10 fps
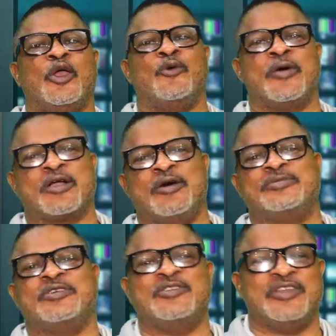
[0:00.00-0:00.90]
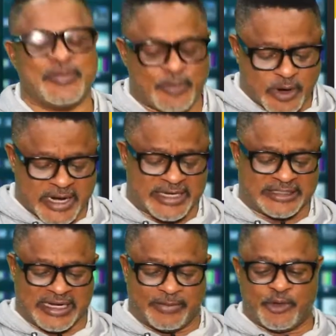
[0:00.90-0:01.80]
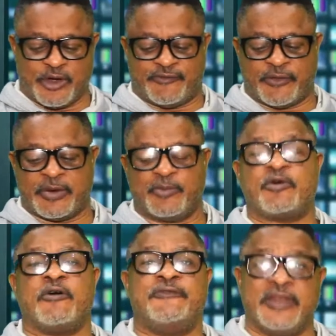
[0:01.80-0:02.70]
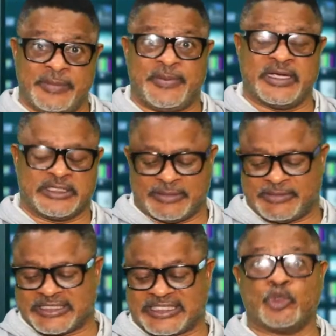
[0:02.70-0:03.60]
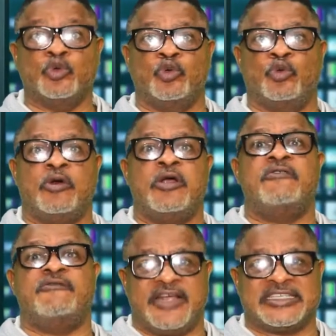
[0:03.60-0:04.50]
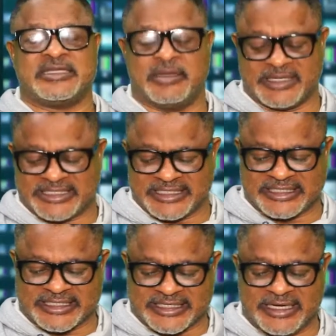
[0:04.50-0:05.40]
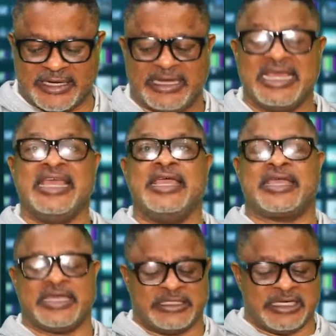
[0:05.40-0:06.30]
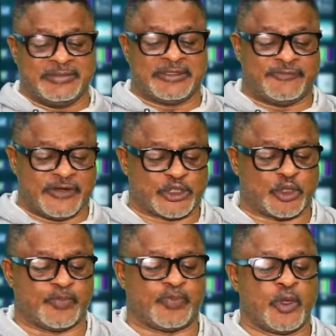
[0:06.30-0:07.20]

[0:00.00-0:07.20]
Welcome to today's broadcast. I'm reading from the book of Philippians chapter 2, verse number 16 in King James Version.